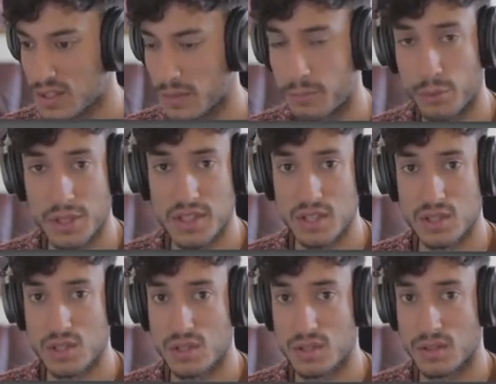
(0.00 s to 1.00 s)
the
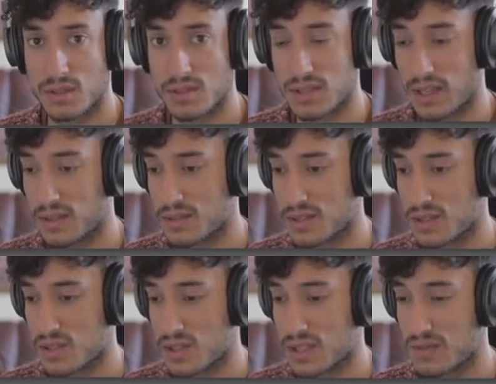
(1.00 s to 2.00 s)
British sound. So
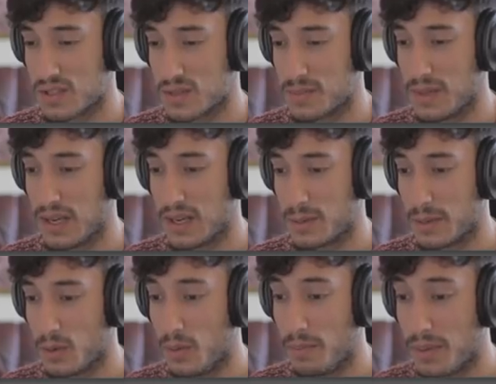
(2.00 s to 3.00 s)
it just gives us a, a little
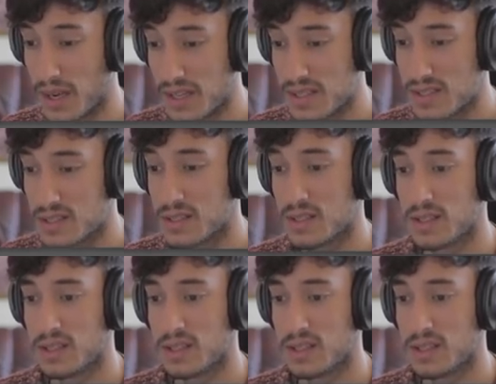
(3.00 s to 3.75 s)
bit more bite,